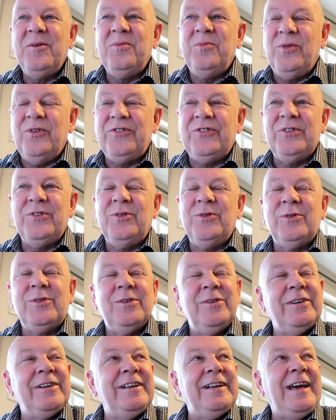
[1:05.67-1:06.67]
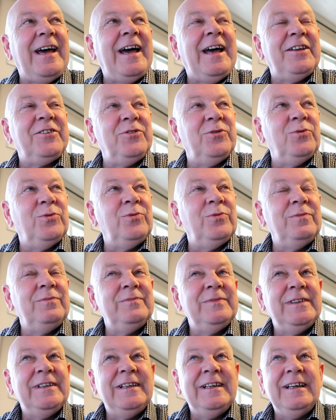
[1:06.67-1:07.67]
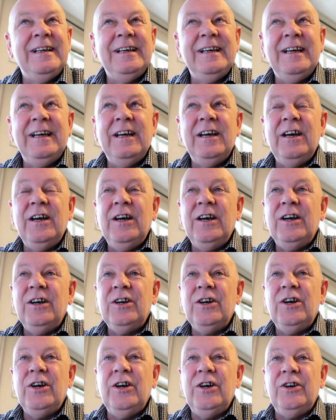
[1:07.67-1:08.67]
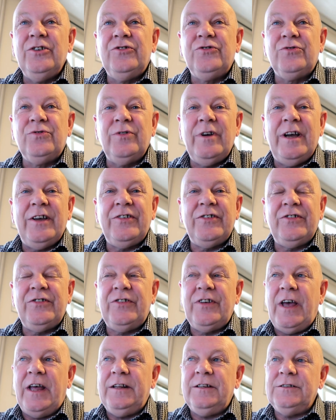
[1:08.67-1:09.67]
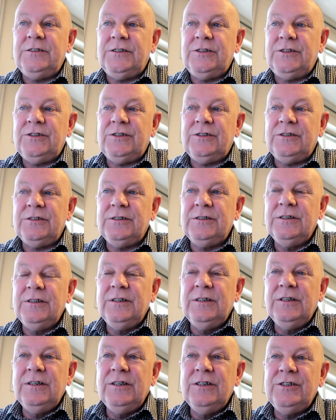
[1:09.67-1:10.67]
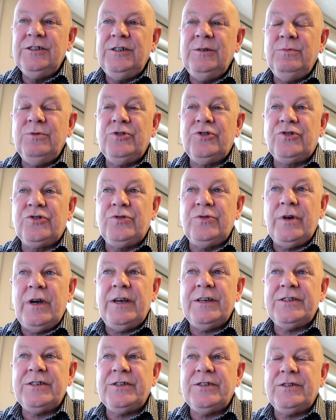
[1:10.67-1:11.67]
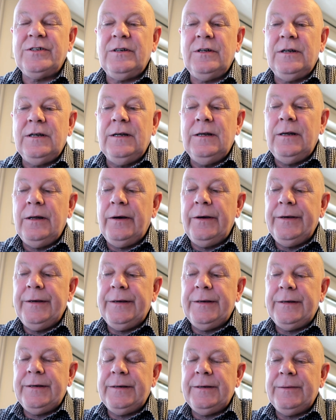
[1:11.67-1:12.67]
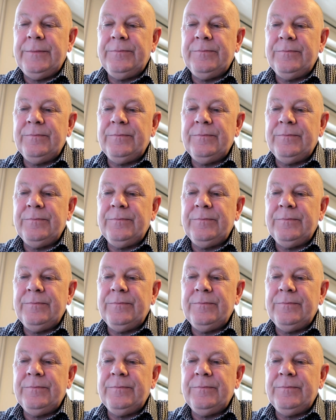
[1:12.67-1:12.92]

Wasn't good looking at all. Her dress sense, she was dressed like,